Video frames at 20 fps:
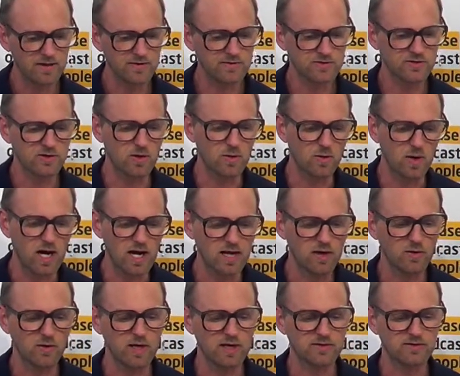So I
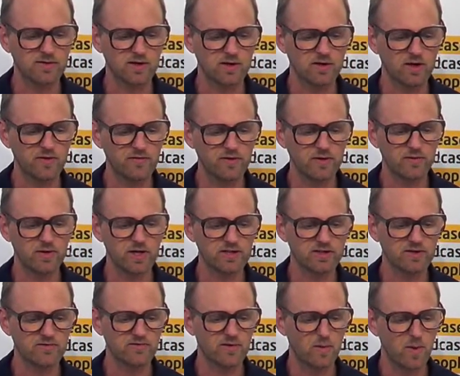look at the
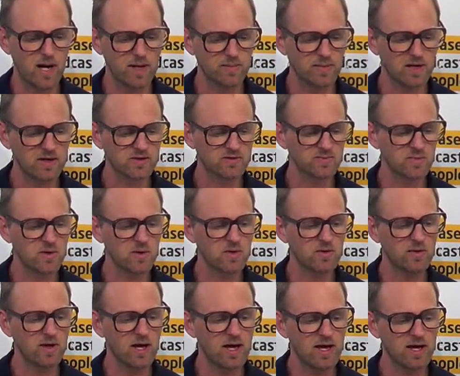configuration for white balance
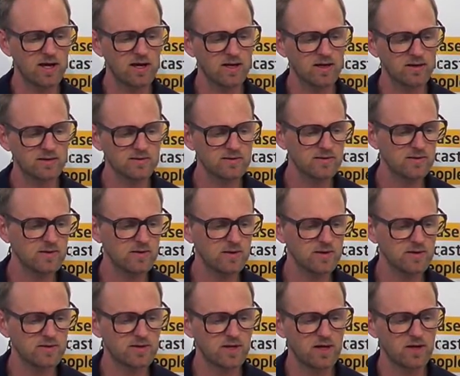mode, and
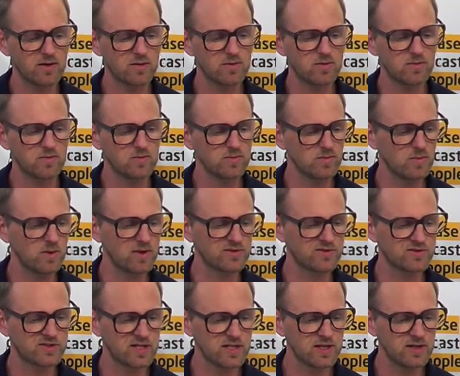here you will
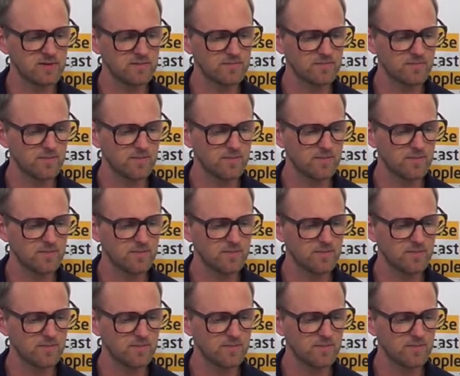see